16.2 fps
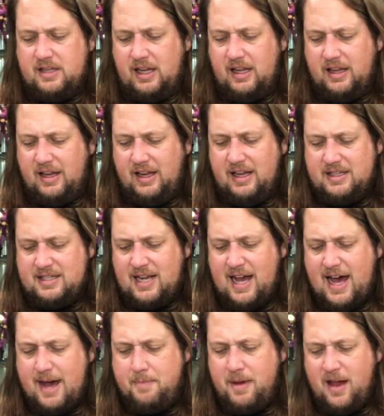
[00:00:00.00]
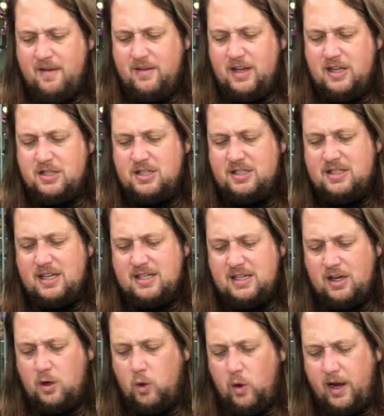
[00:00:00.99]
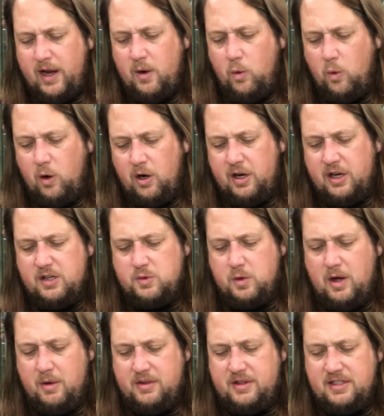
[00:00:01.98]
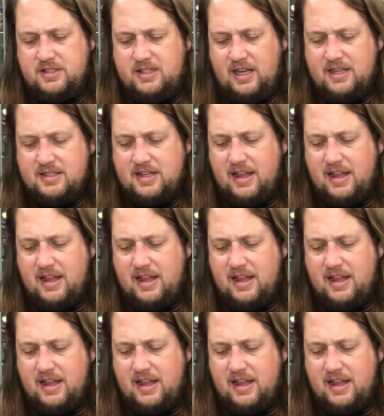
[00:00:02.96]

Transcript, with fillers: Like, you get top heavy. It just doesn't quite work as well with these stands.